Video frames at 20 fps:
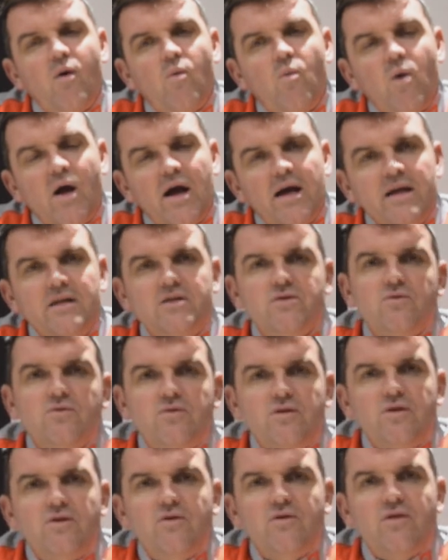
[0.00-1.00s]
why
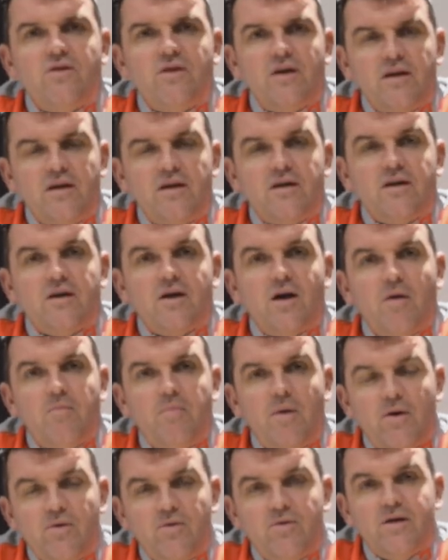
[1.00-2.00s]
don't you think
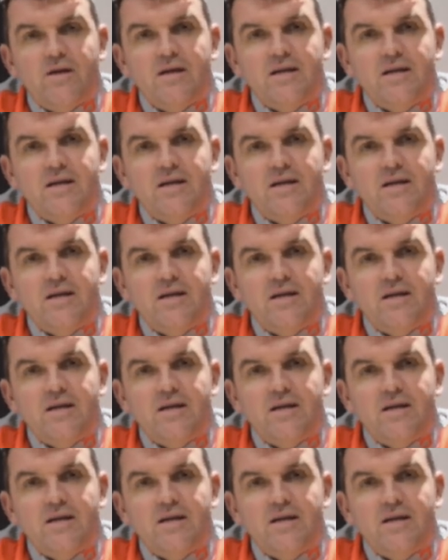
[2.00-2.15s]
about